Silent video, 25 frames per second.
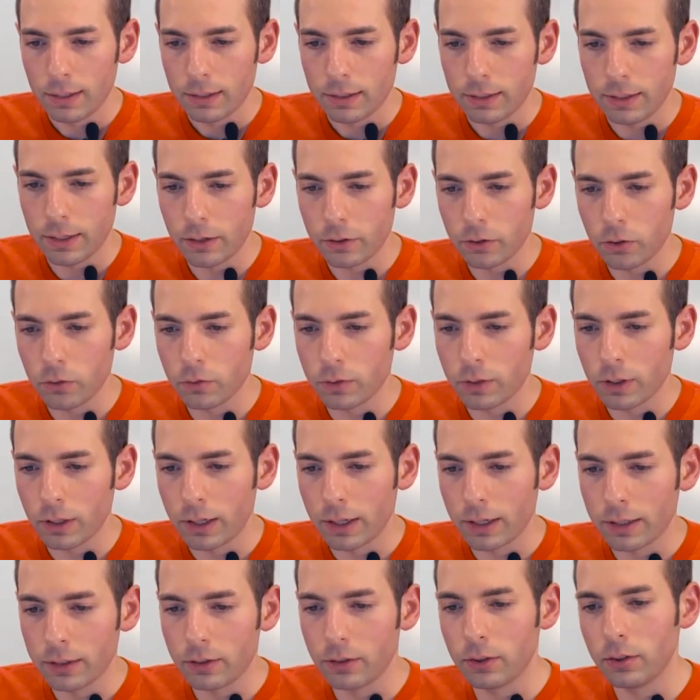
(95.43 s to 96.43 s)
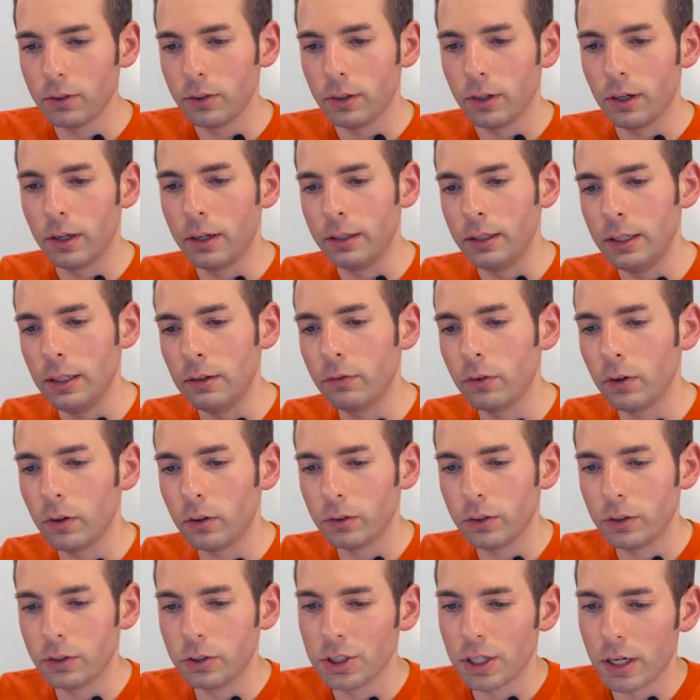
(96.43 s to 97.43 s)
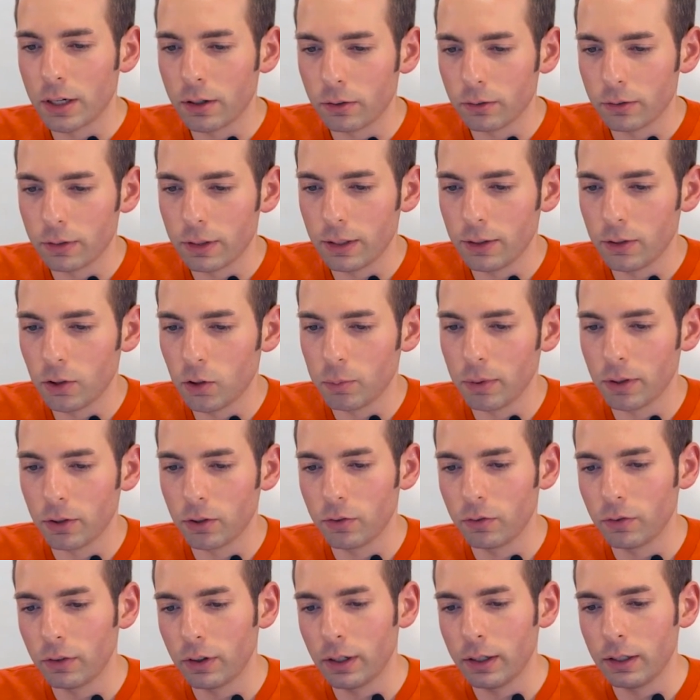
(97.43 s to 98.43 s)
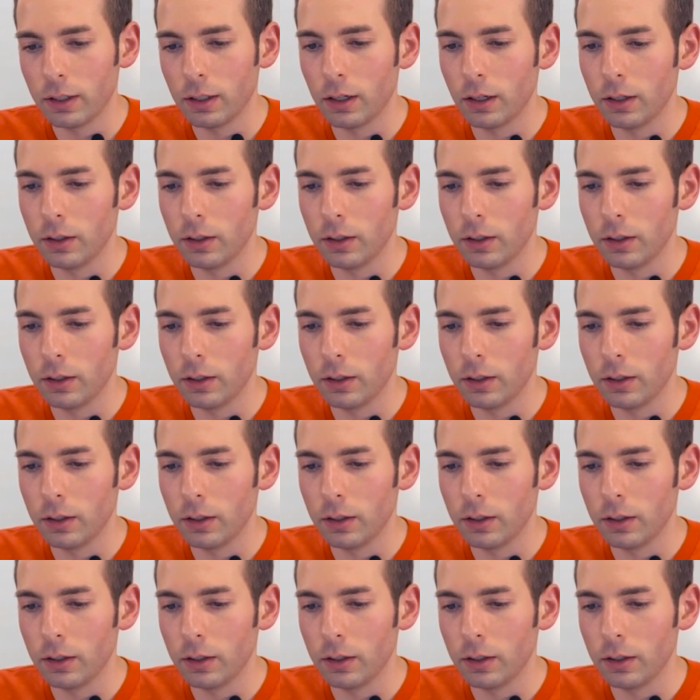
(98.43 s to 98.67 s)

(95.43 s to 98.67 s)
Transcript: Now you've got a default channel that is specifying